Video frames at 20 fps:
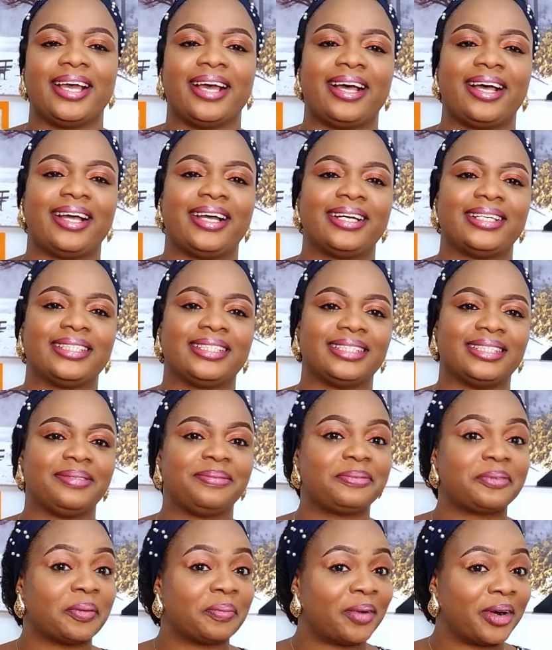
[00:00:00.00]

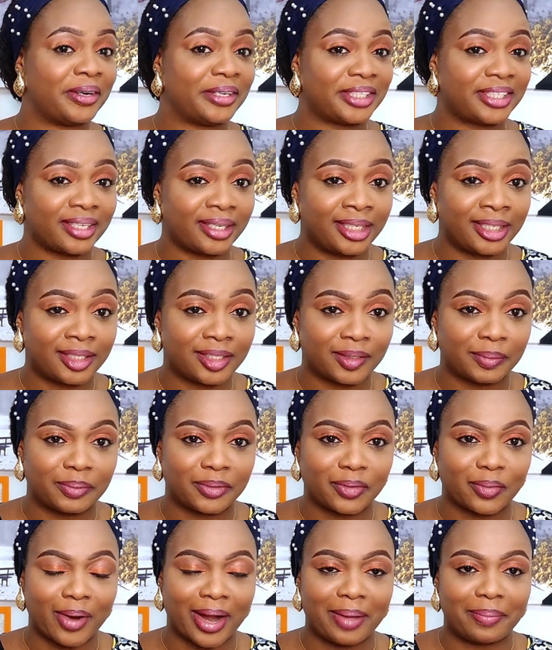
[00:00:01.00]
and for my returning
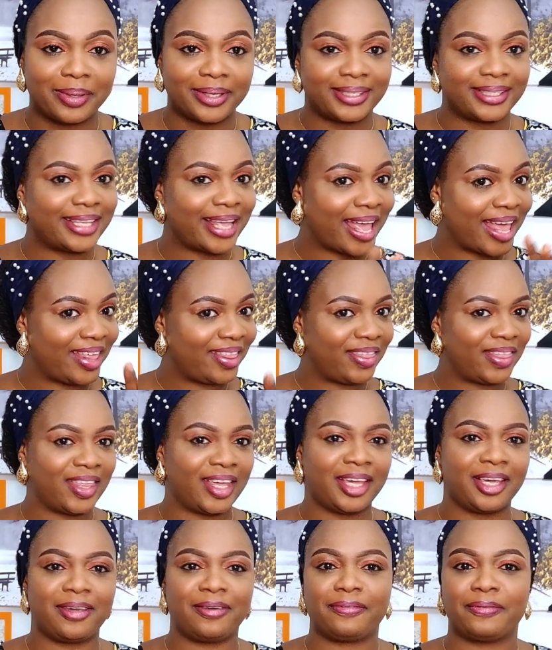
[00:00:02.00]
subscribers,
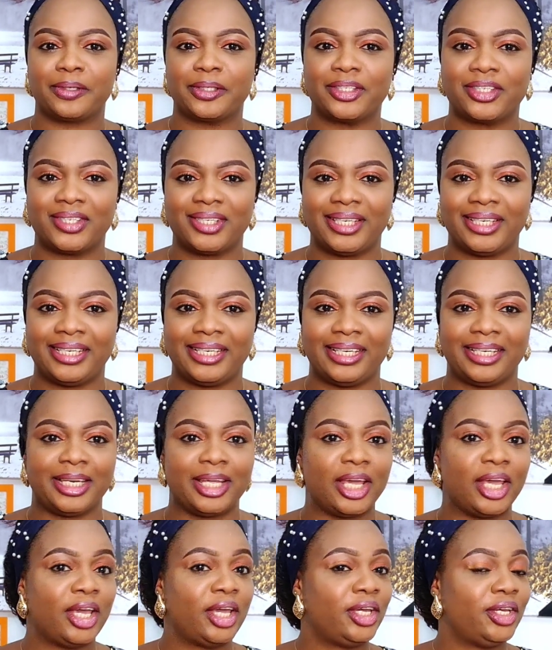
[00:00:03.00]
thank you for tuning
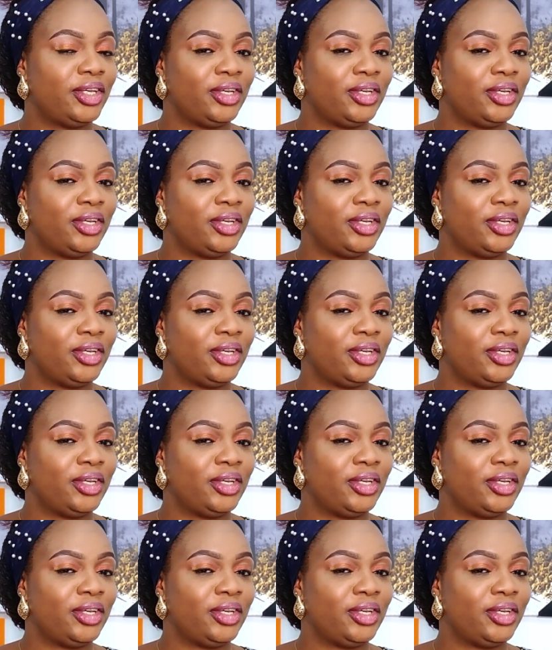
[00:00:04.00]
in.